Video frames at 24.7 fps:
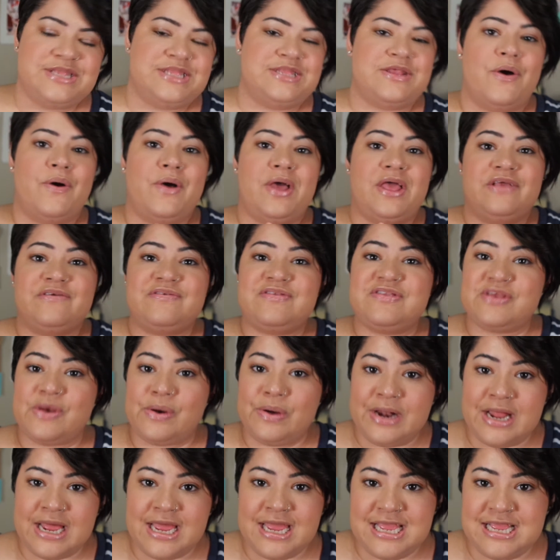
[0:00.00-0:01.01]
So if
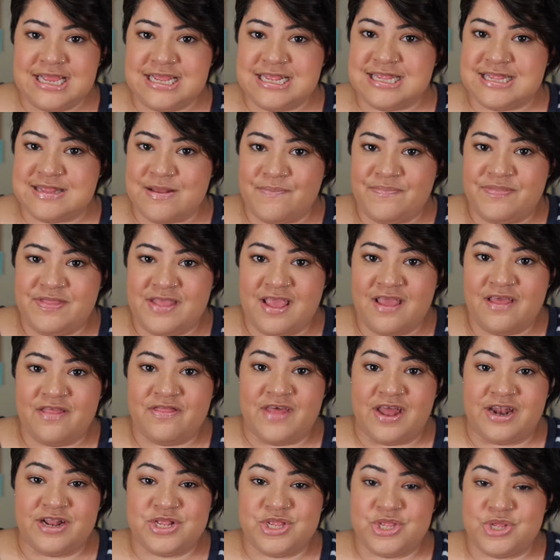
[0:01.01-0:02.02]
soda is
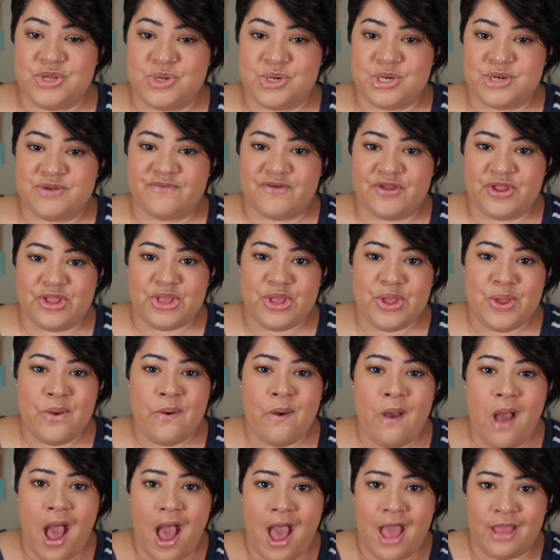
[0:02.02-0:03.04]
something that is huge for you,